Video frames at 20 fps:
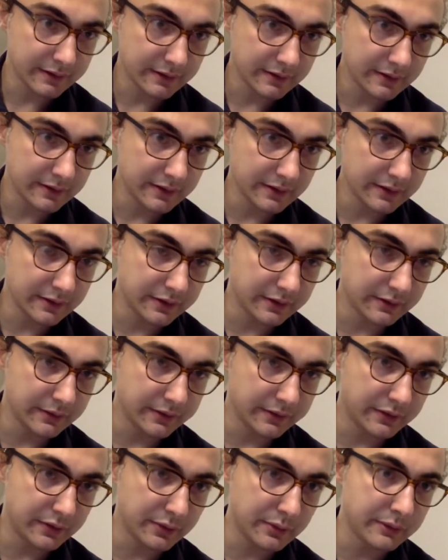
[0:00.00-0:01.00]
you know, you could use
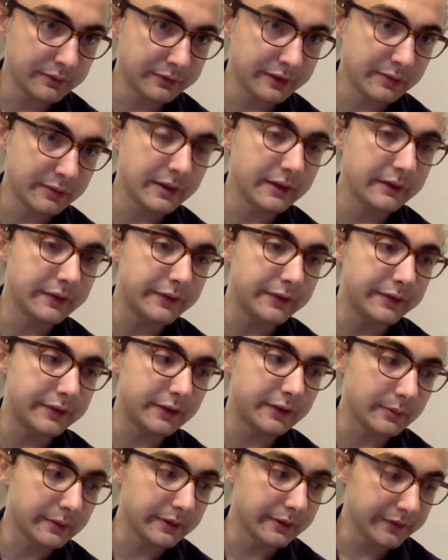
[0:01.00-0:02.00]
2 of them in
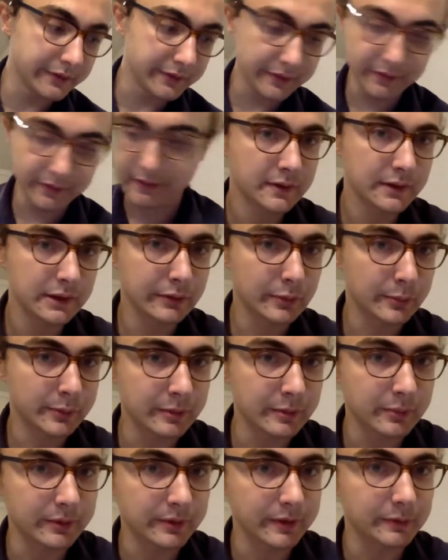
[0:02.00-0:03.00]
series. You have a
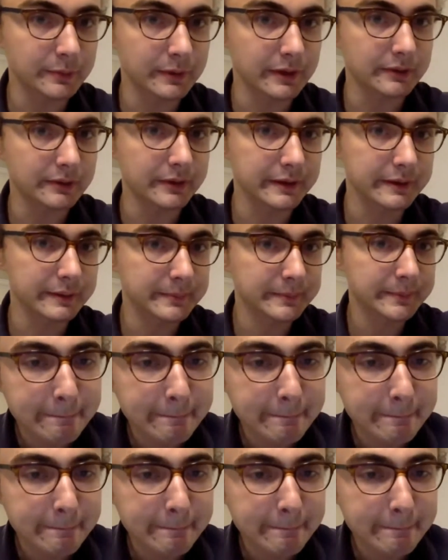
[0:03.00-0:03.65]
breadboard as well, right?